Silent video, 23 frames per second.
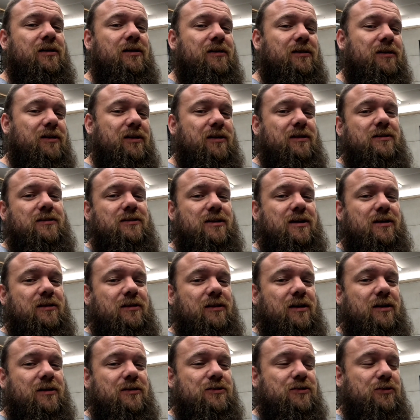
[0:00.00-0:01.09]
the inside of the
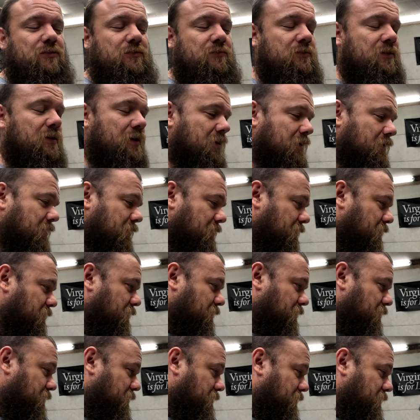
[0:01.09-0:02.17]
engine.
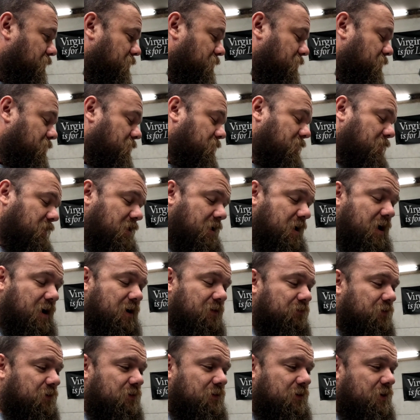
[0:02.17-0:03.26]
I
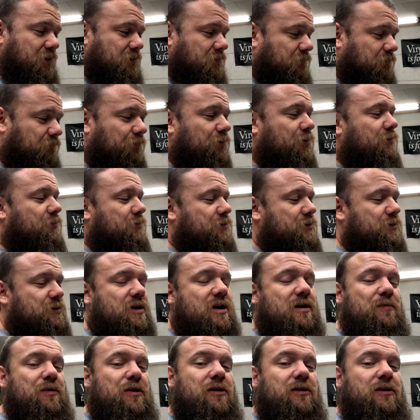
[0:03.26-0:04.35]
have it as far as
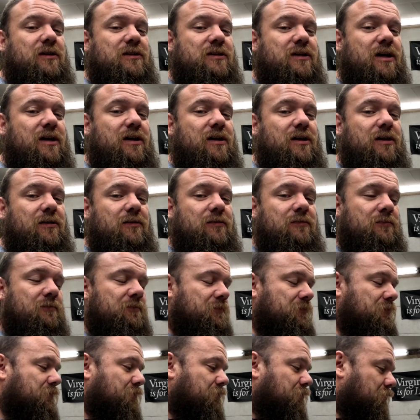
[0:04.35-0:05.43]
I'm going to take it.
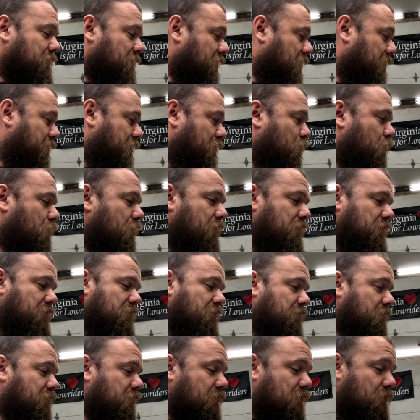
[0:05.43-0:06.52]
I've been working
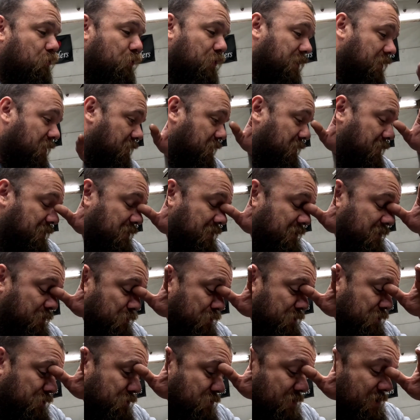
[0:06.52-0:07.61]
on it all week. I've
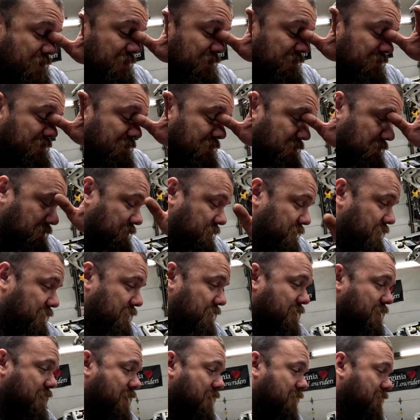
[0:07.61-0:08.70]
been trying to
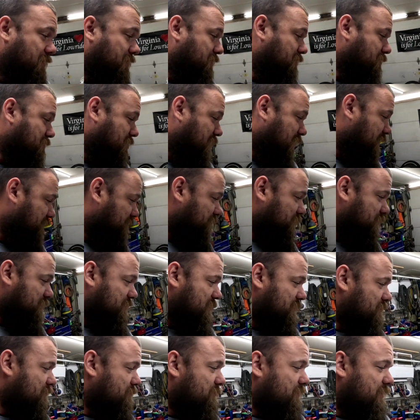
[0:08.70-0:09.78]
get out here every
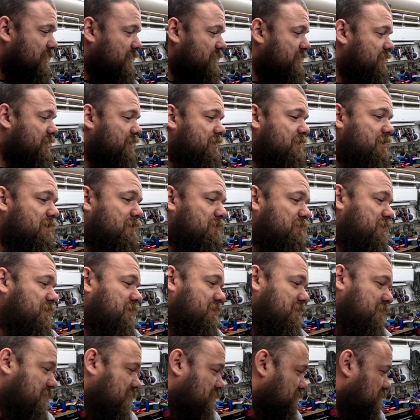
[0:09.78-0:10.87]
single day and get something
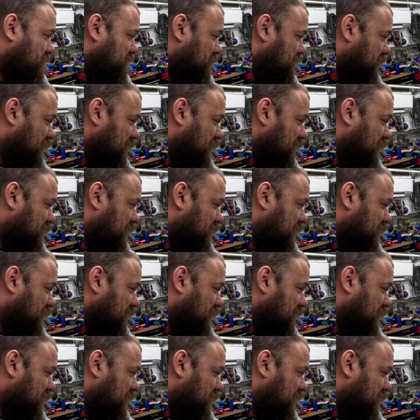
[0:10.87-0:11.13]
done,